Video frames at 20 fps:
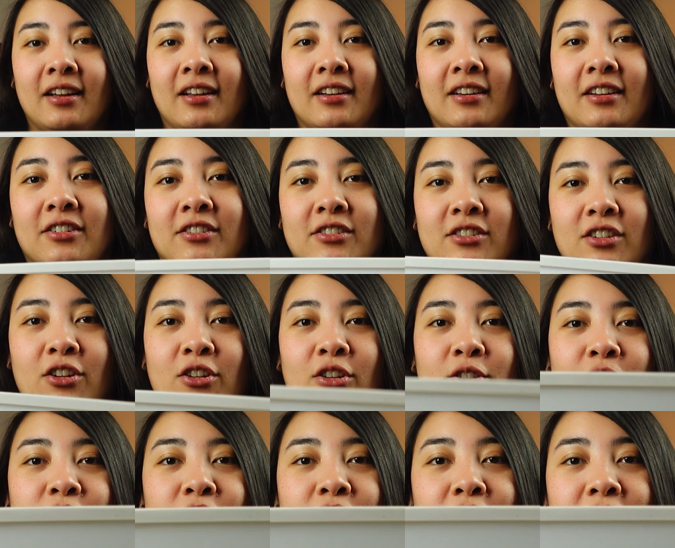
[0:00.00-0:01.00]
here's a
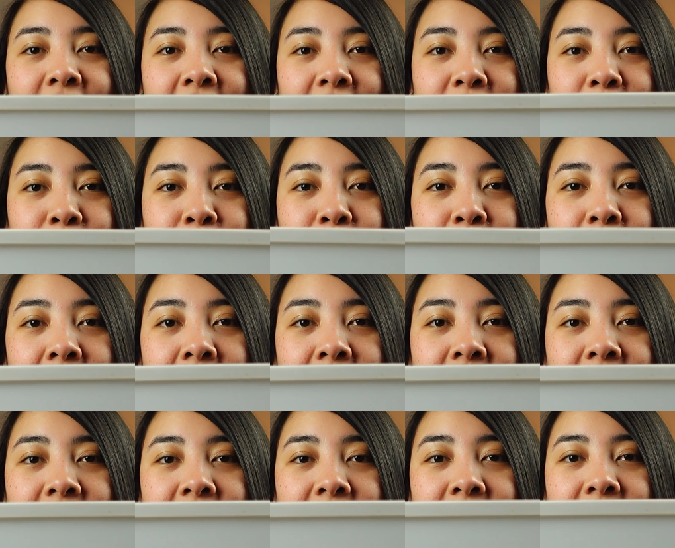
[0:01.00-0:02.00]
closer look at the
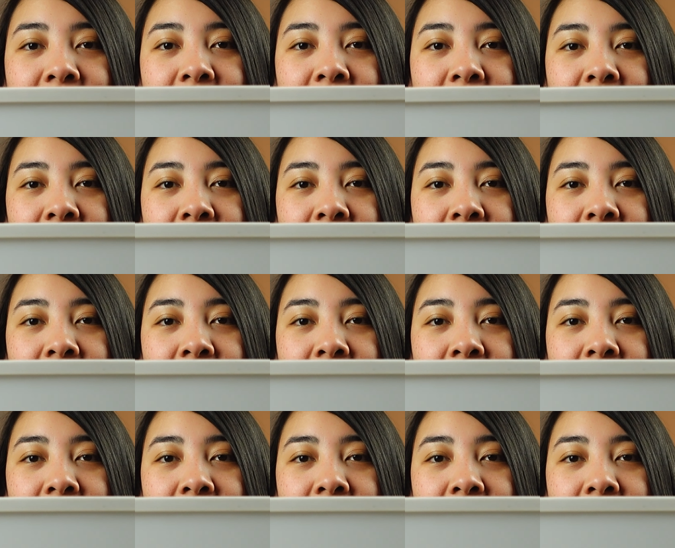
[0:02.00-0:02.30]
front.